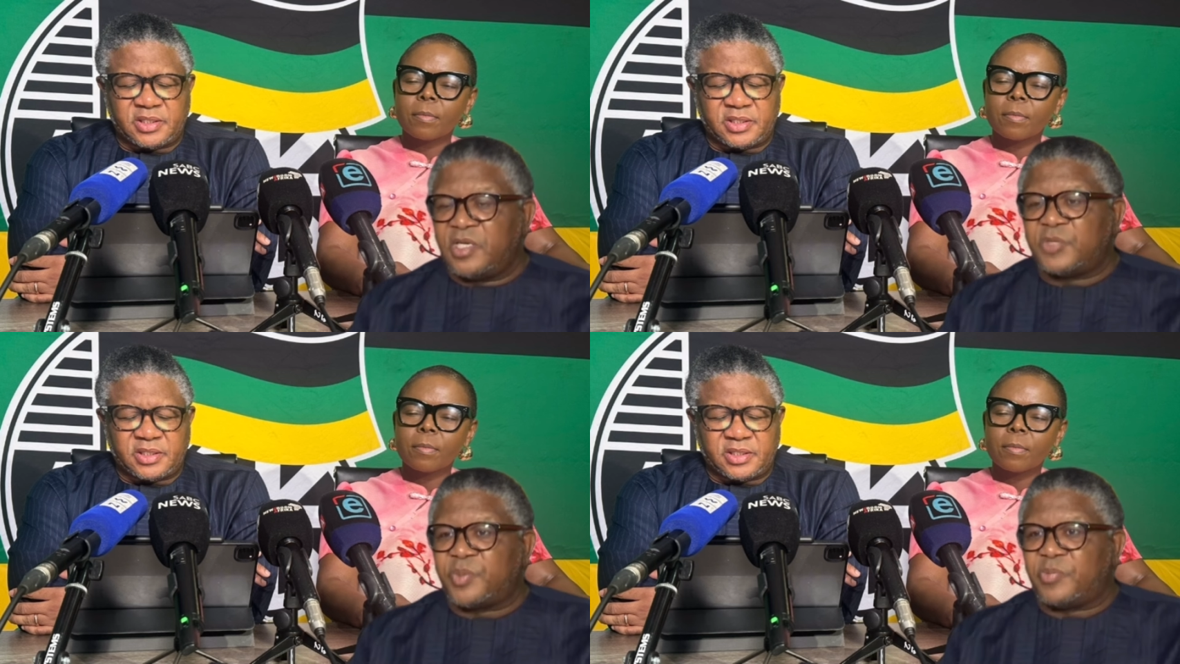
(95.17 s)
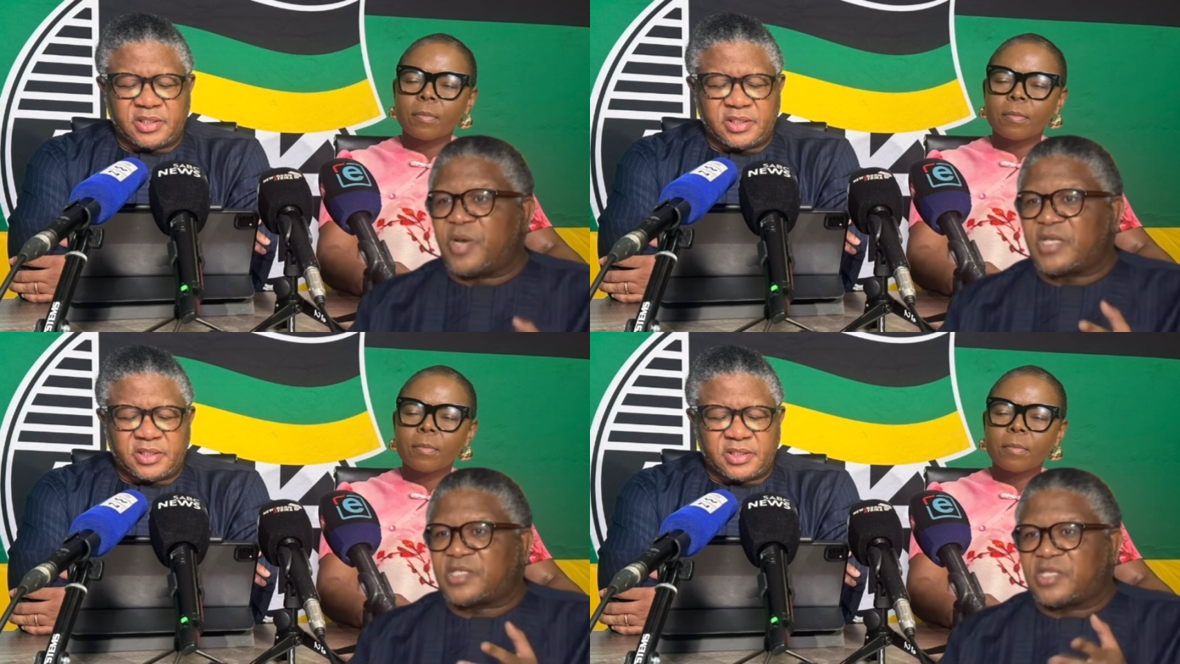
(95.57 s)
Speaker 1: These
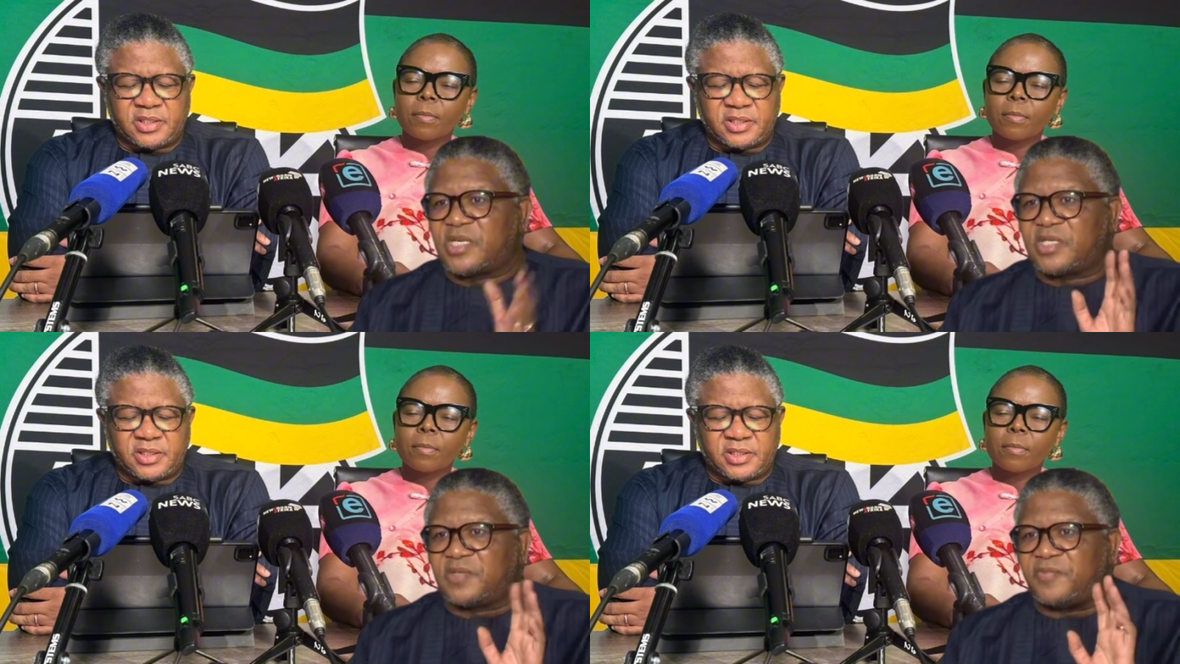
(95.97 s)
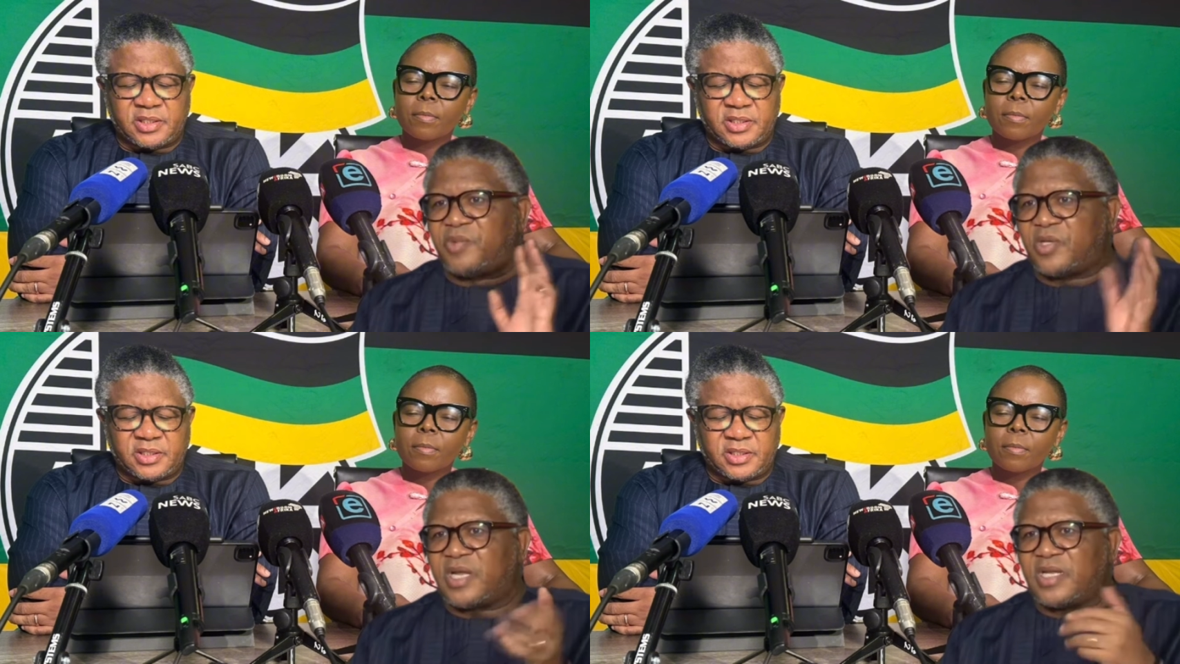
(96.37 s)
people are secretive
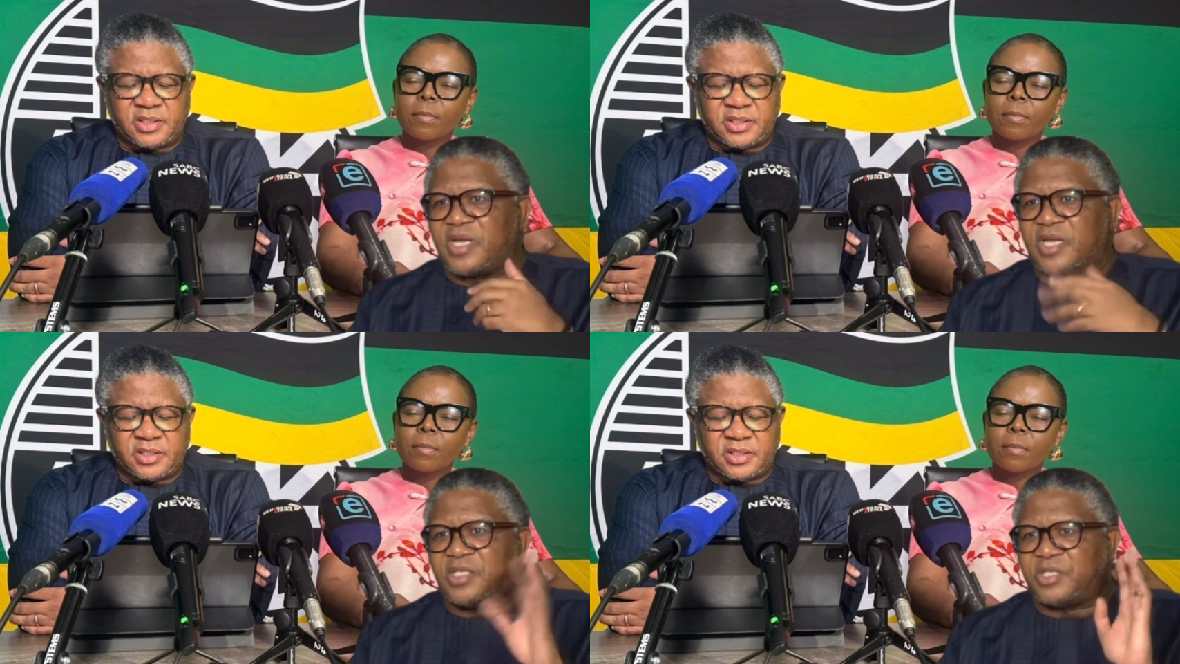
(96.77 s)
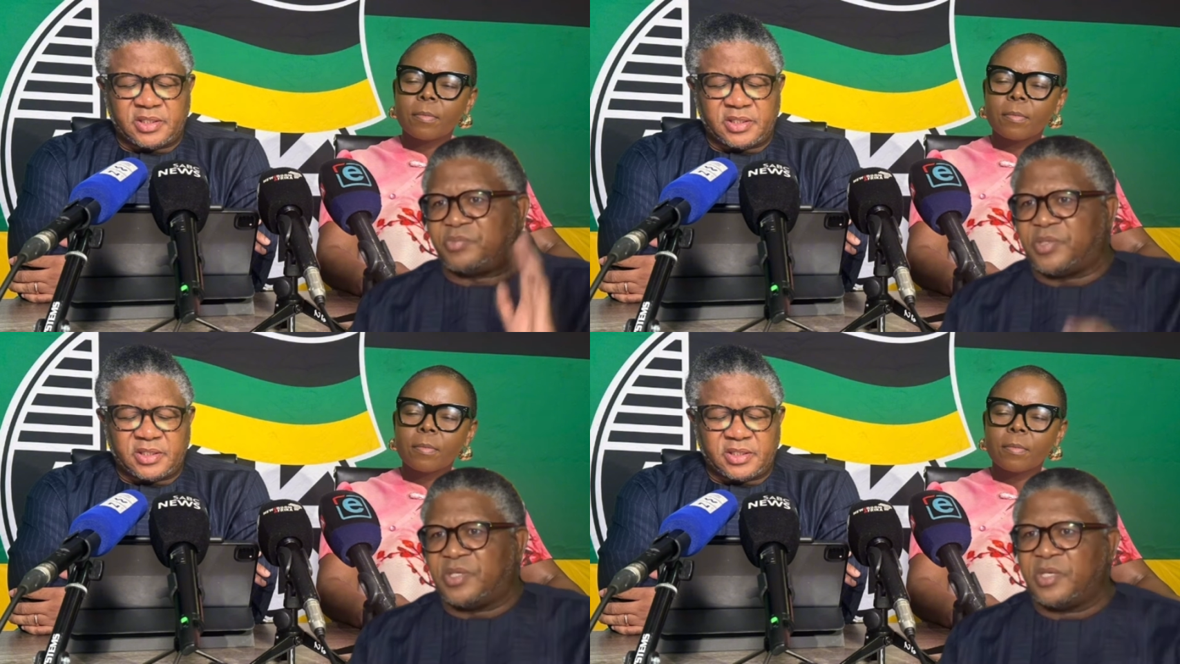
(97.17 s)
more than the K G
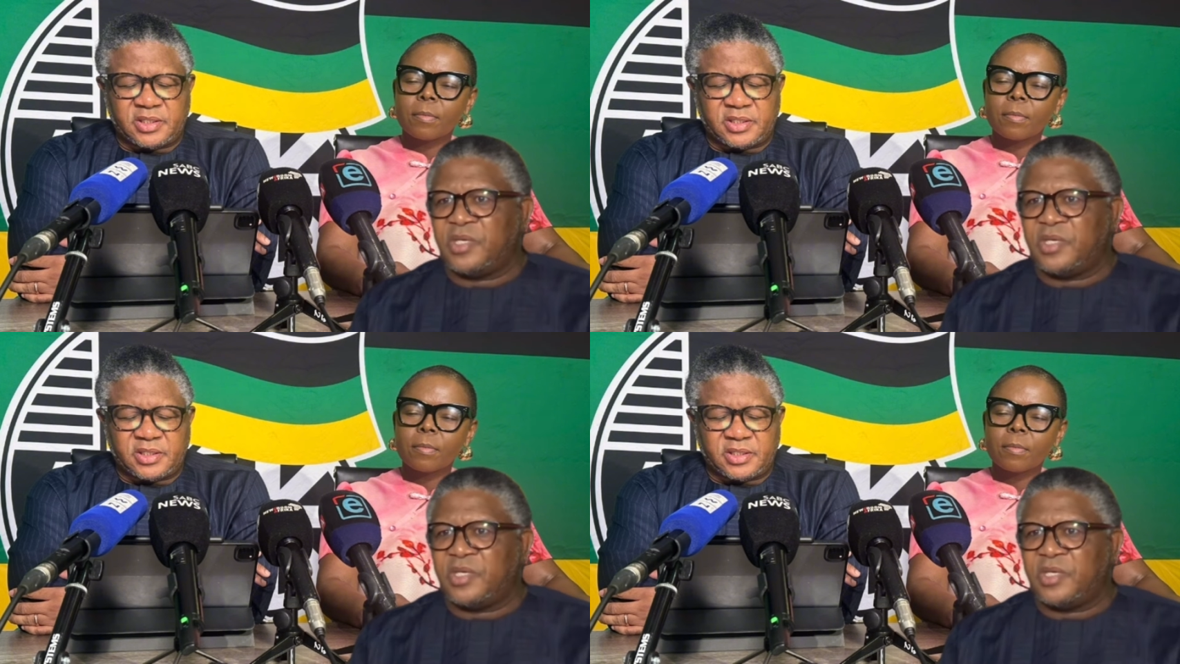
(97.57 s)
B.